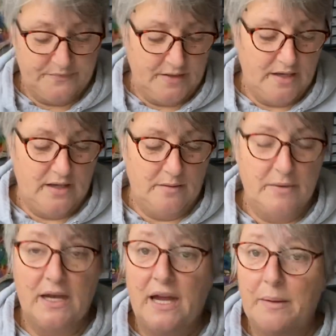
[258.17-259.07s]
And
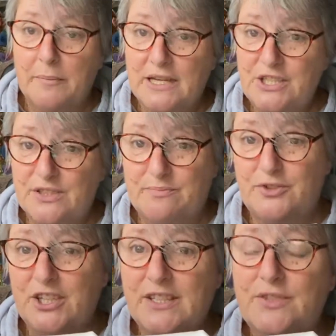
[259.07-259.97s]
she's
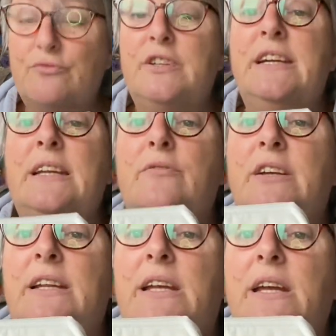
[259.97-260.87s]
just really,
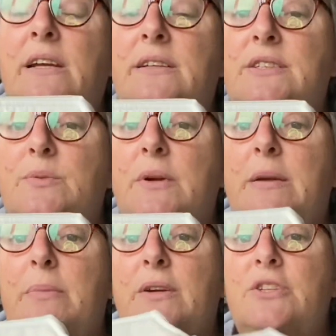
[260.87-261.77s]
really
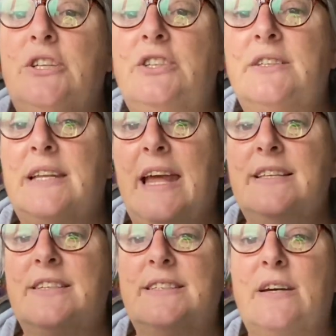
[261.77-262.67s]
sweet because she just
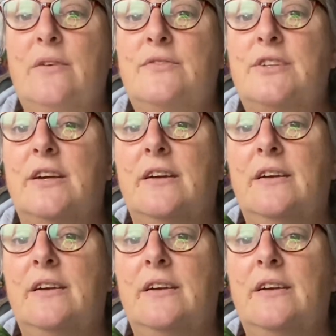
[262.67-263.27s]
lends herself to